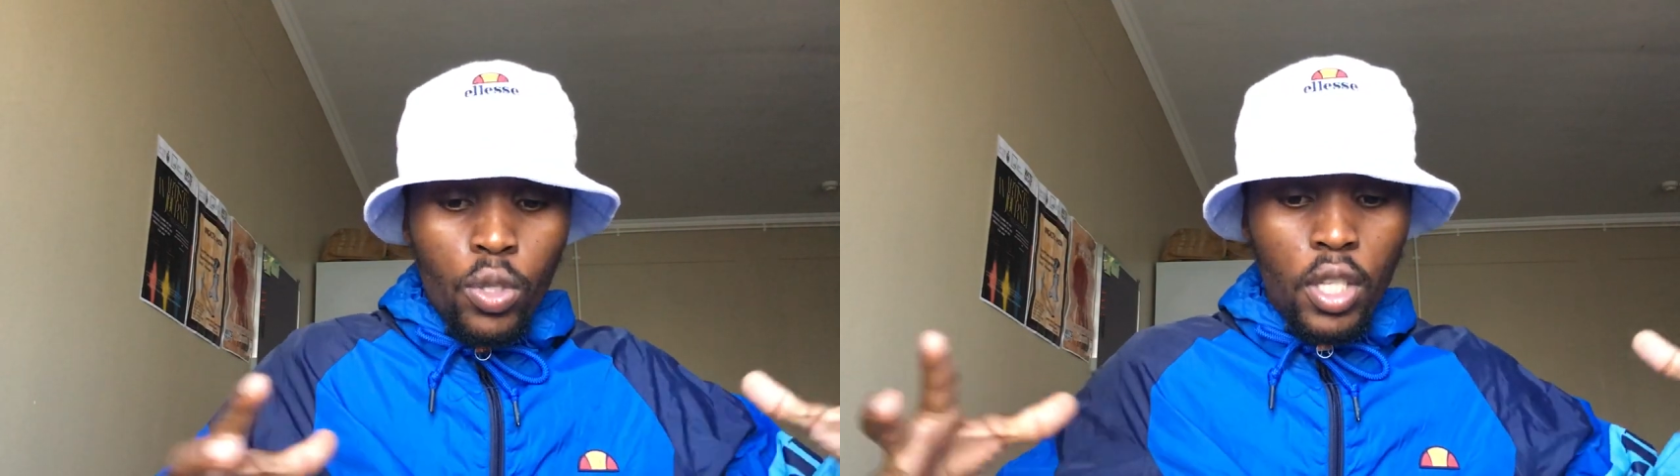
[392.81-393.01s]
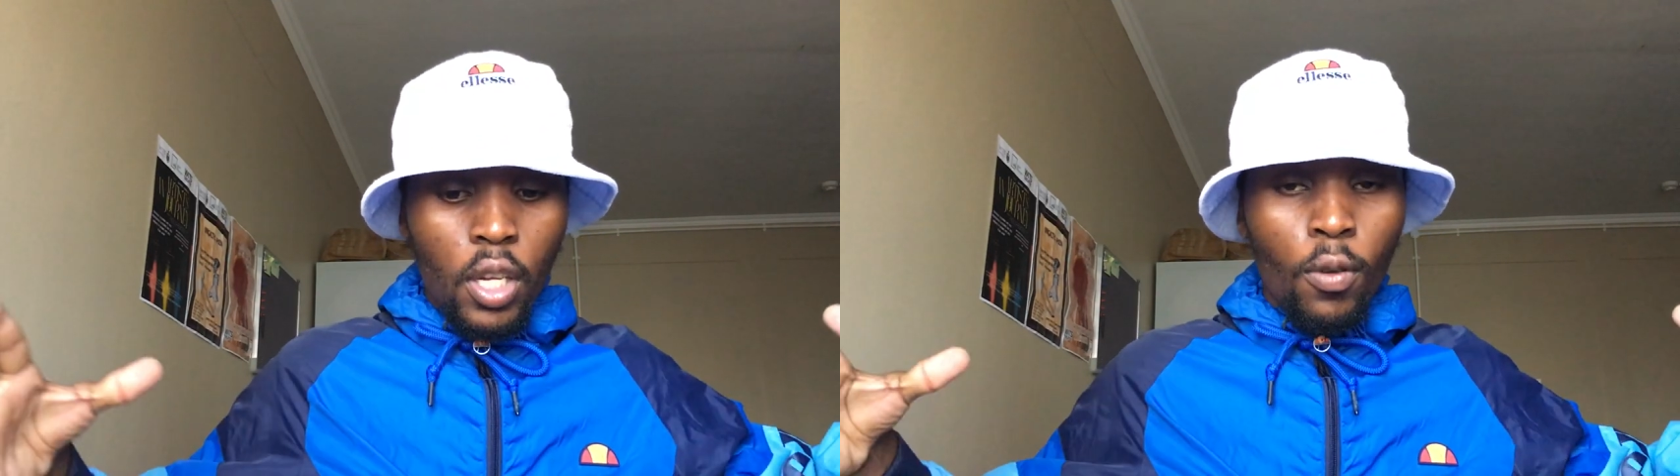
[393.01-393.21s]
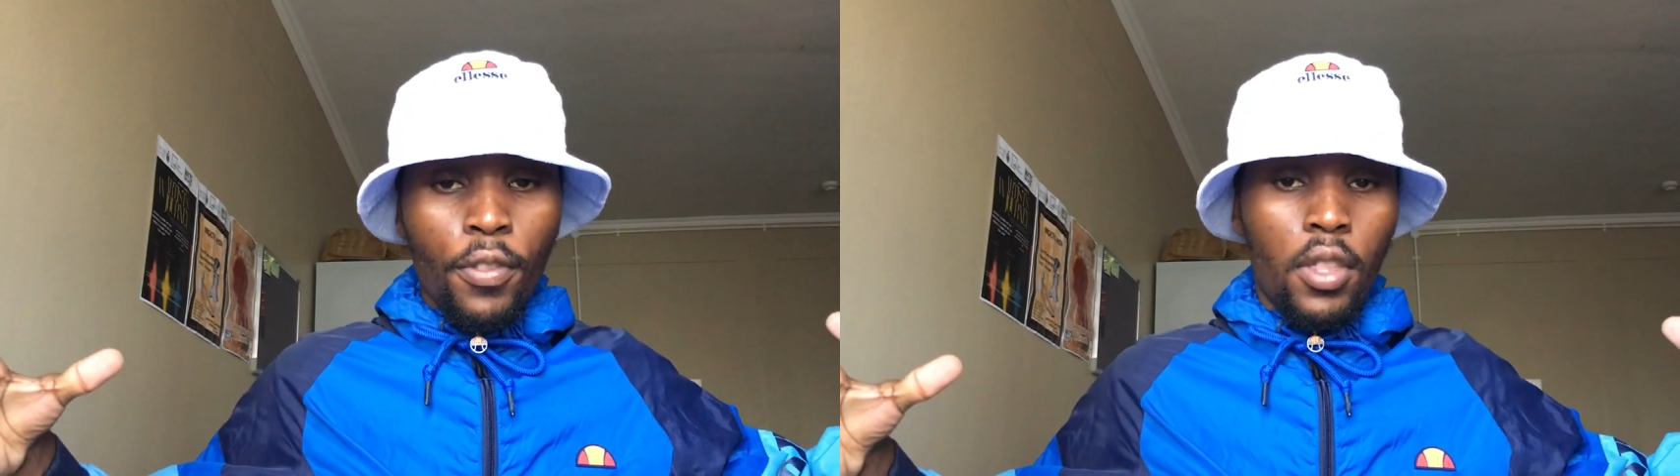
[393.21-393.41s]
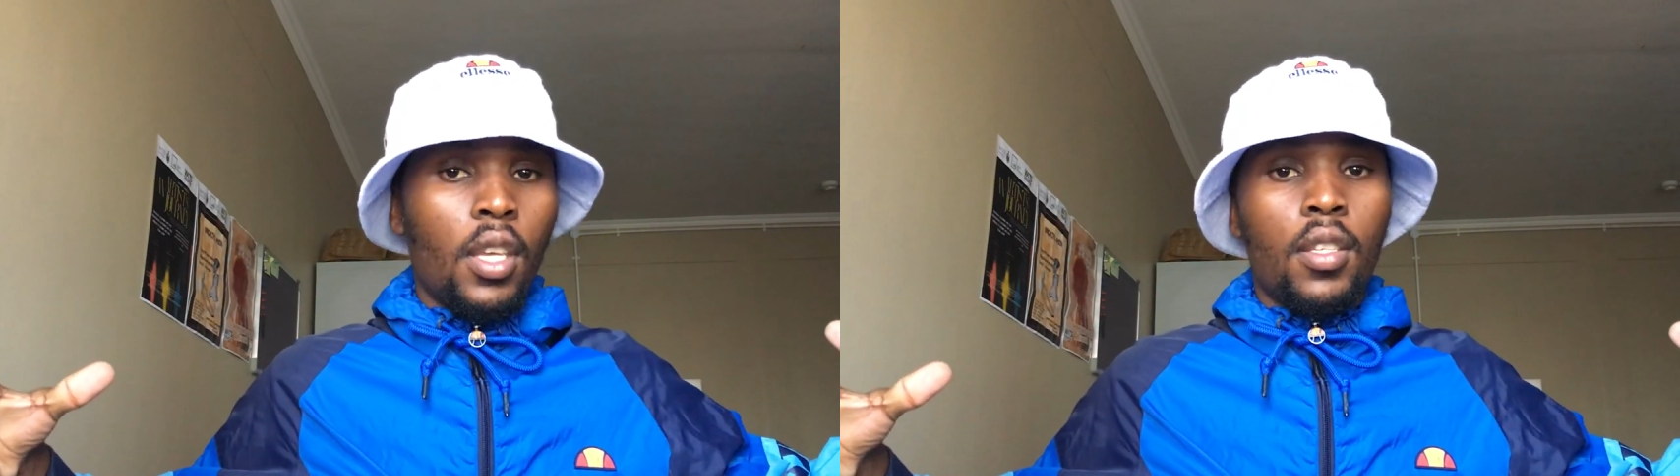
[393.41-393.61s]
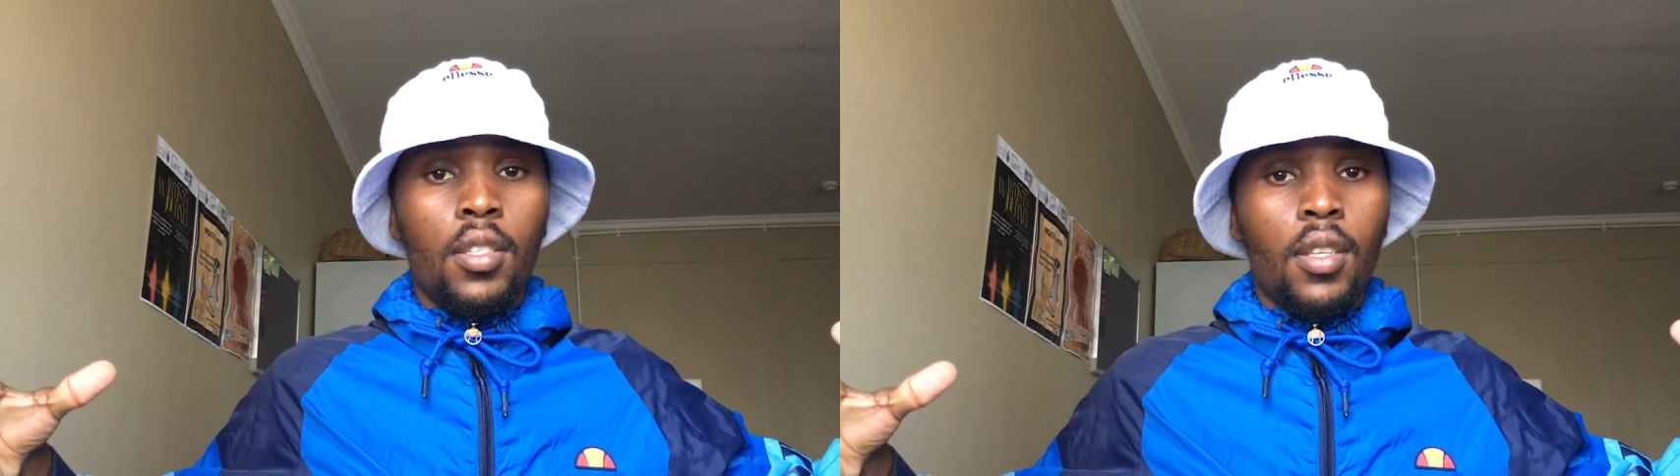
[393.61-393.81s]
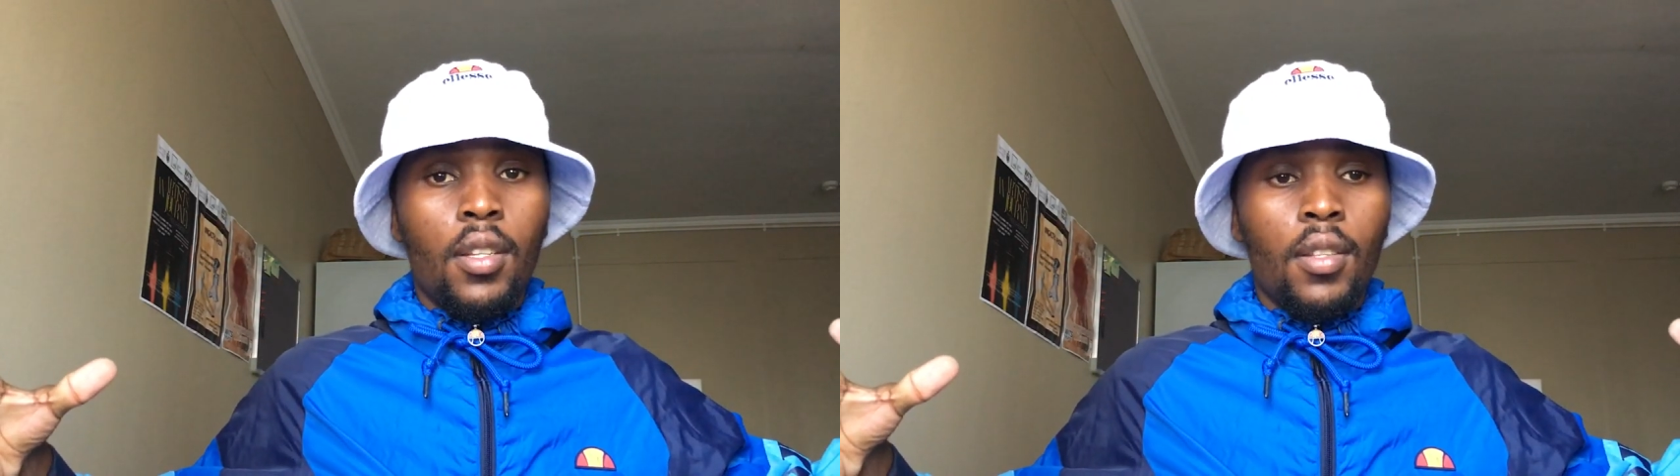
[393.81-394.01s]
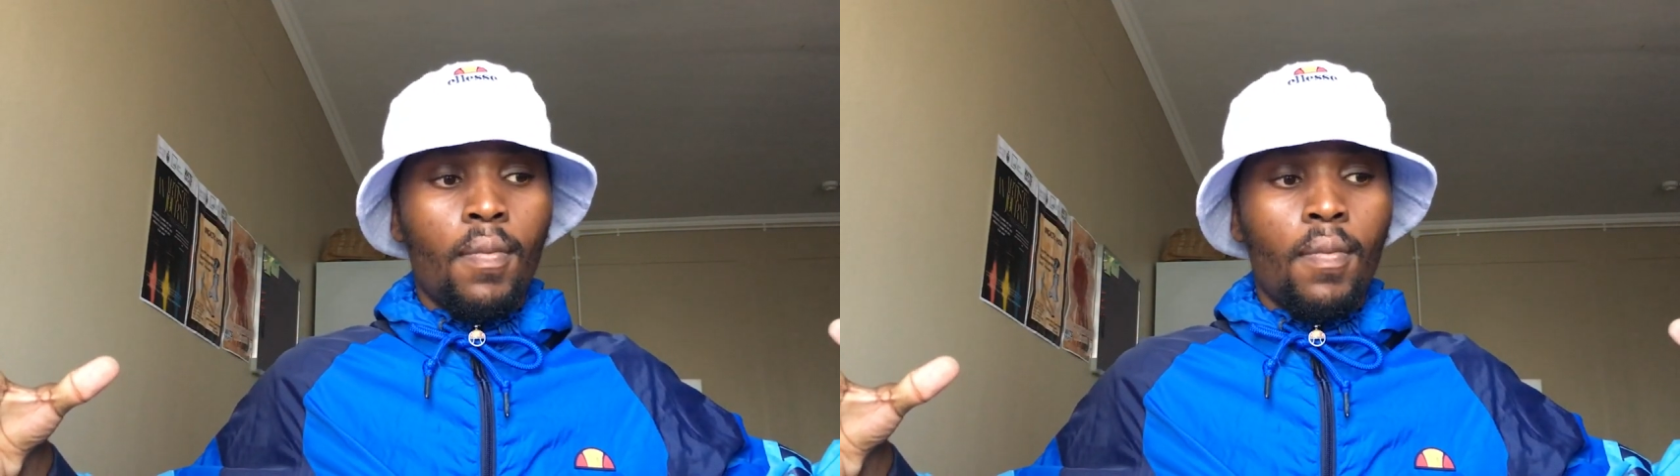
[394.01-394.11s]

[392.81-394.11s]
set of things that